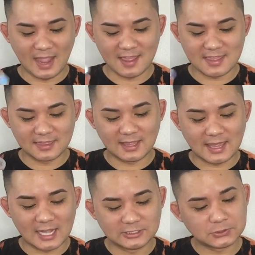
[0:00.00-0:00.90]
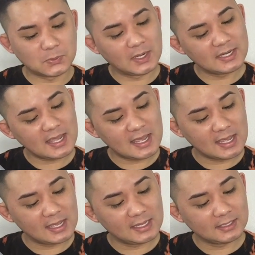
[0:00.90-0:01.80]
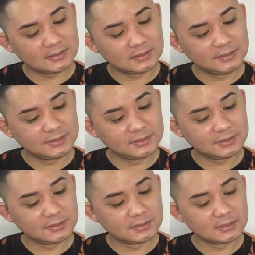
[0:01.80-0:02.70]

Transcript: And then the last one is